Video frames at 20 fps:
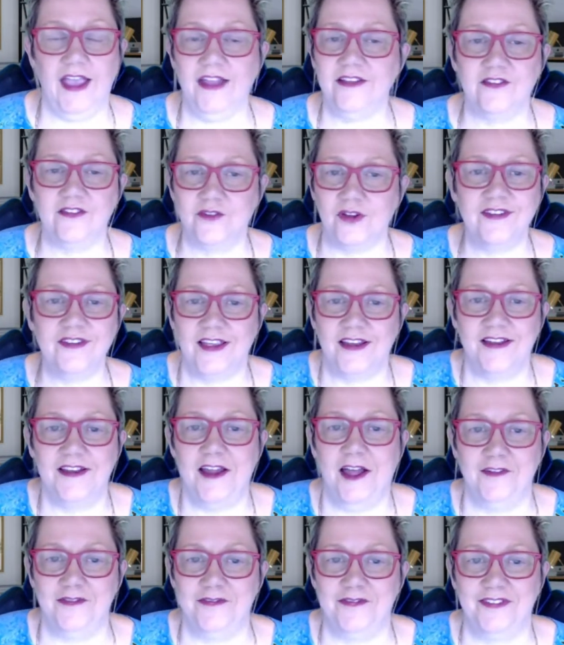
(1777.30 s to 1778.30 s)
stress that
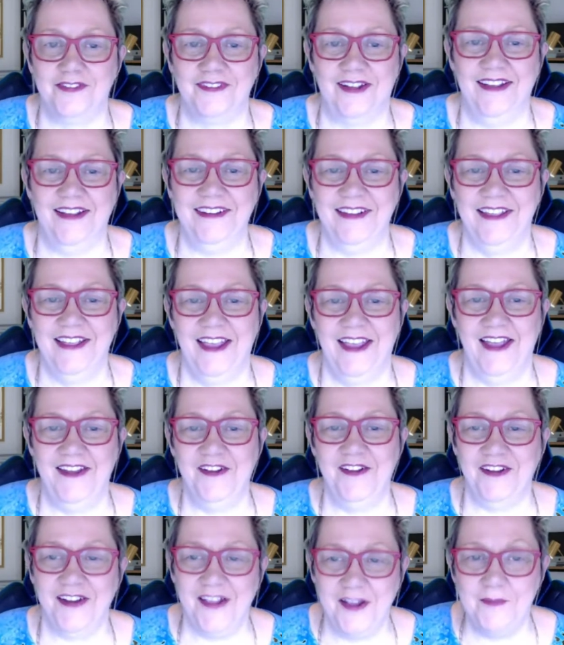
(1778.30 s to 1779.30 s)
enough, right? And
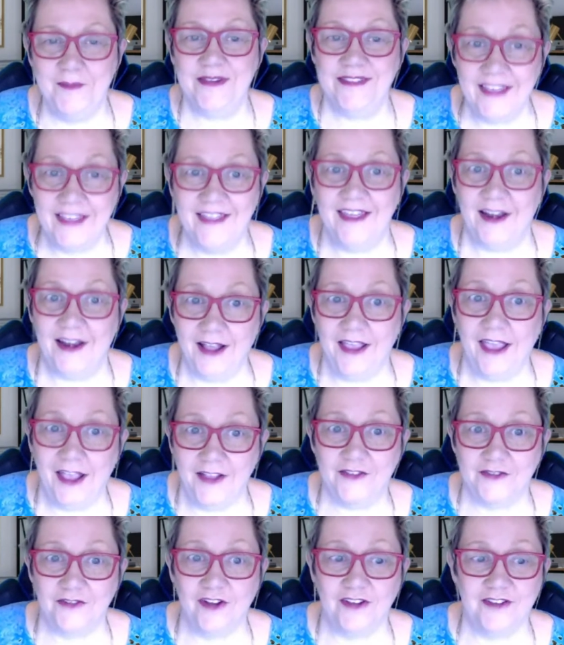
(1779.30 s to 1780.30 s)
you're going to hear me say that. I
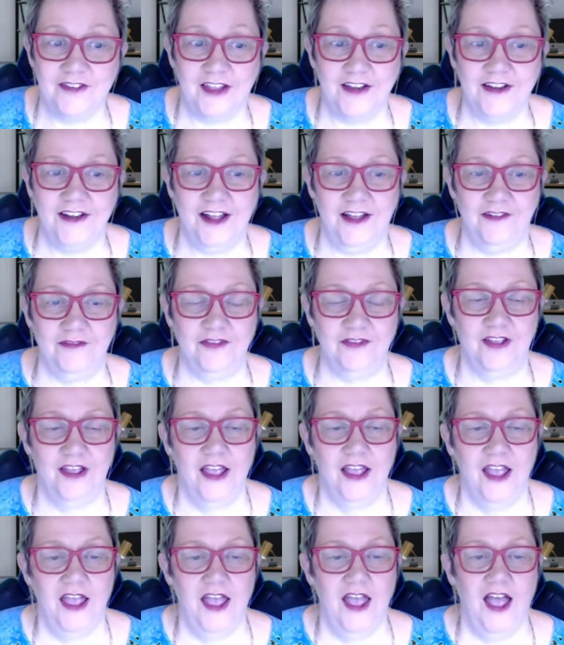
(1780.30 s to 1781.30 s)
can't stress that enough.
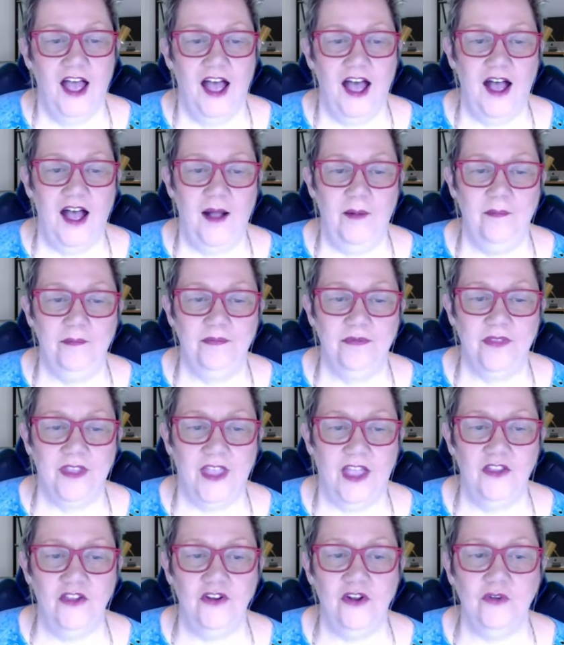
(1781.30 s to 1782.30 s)
And
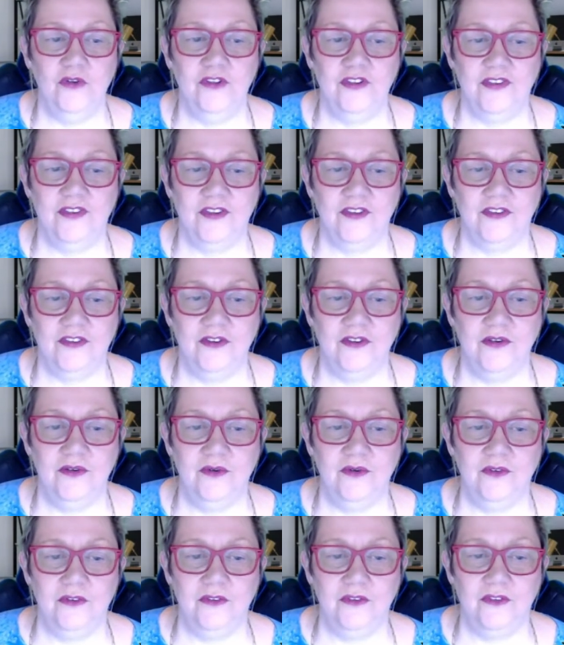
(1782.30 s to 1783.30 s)

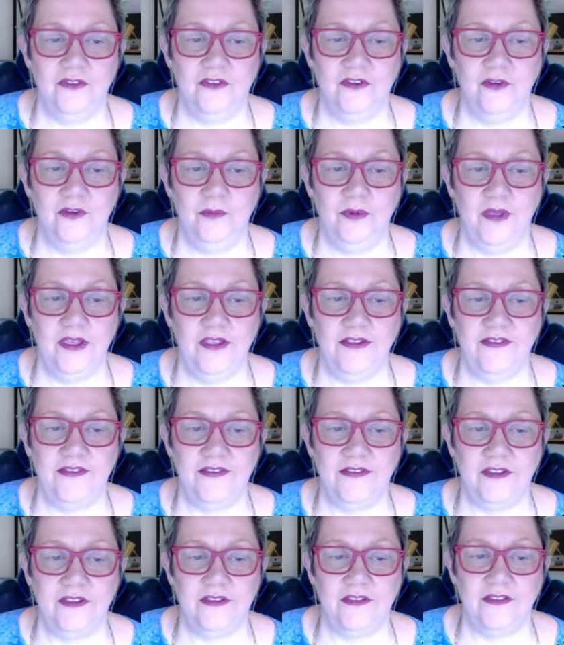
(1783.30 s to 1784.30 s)
to be
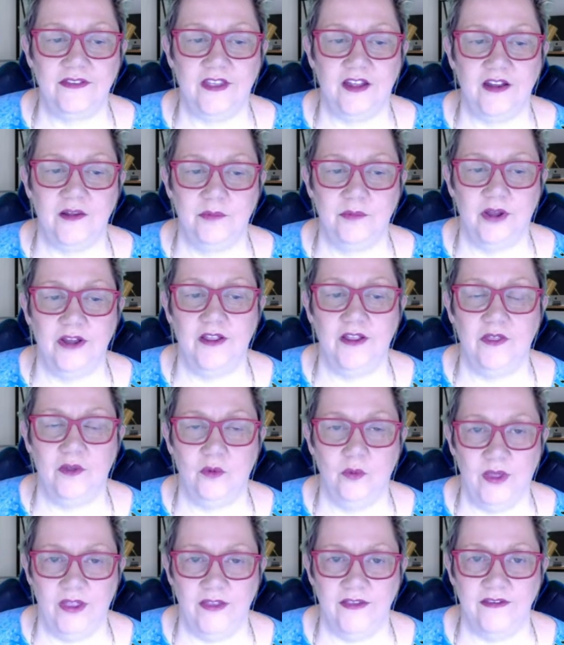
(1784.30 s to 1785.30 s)
celebrating the
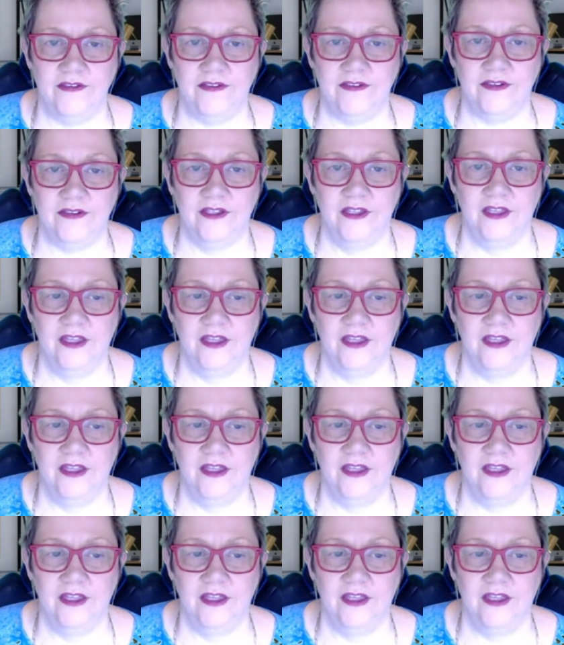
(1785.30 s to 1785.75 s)
wins,